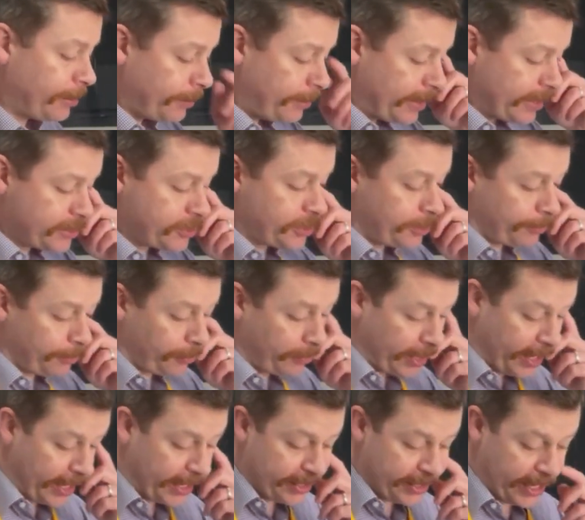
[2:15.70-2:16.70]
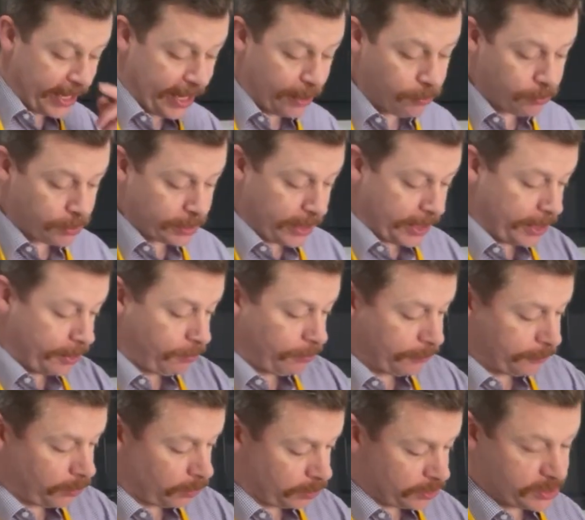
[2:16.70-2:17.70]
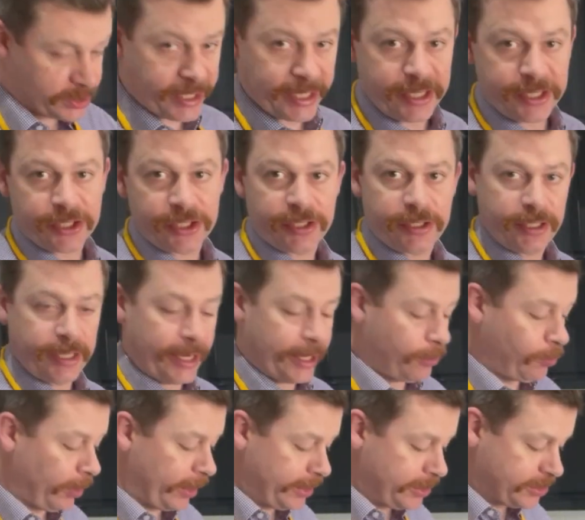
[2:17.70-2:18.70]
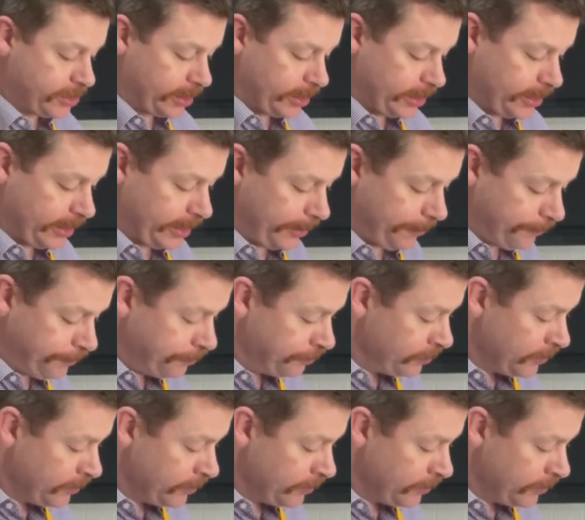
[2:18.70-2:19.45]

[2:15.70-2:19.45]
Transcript: to mix your meringue now. We've got 6 egg whites in here,